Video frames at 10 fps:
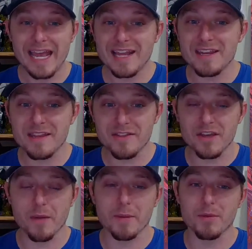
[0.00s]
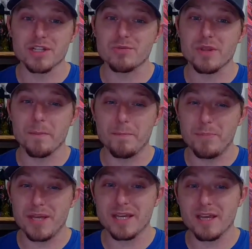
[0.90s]
and in the coming months with the
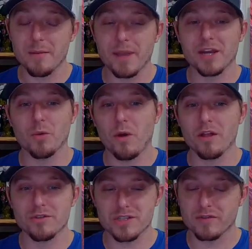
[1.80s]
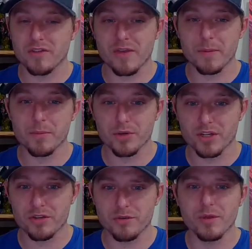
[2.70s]
big Amanda Waller stuff that they've been
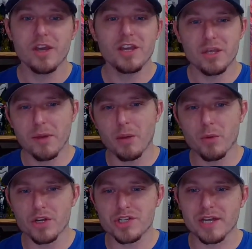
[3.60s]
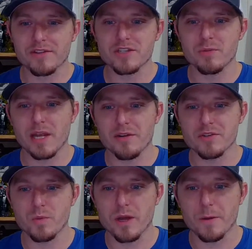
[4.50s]
building to, you might want to check this one out
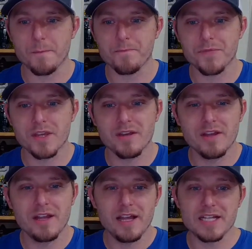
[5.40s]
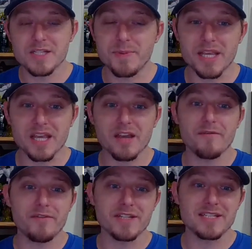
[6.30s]
as well. And speaking
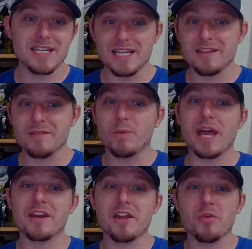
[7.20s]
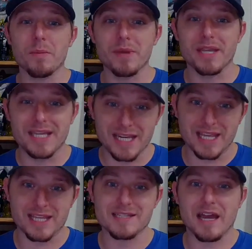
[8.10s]
of events ending, we had another one
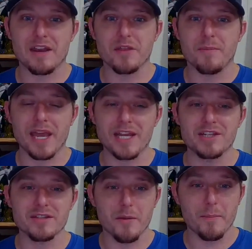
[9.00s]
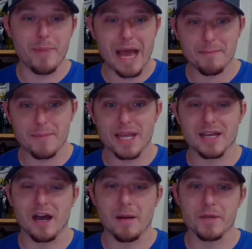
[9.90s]
beginning inside of the pages of the
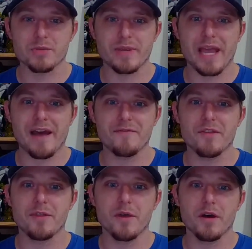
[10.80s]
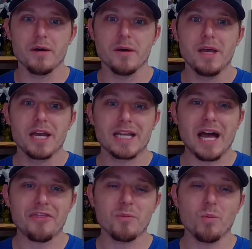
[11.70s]
Batman comics. We have the
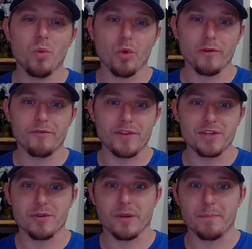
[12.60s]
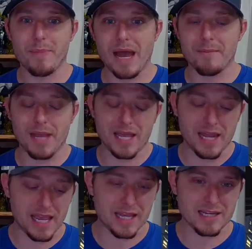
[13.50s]
Gotham War featuring
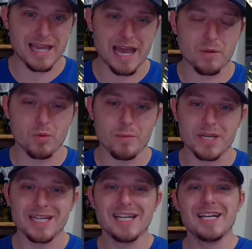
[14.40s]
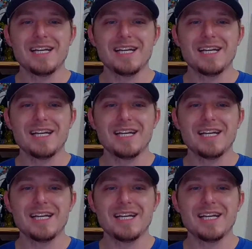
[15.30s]
Batman and Catwoman.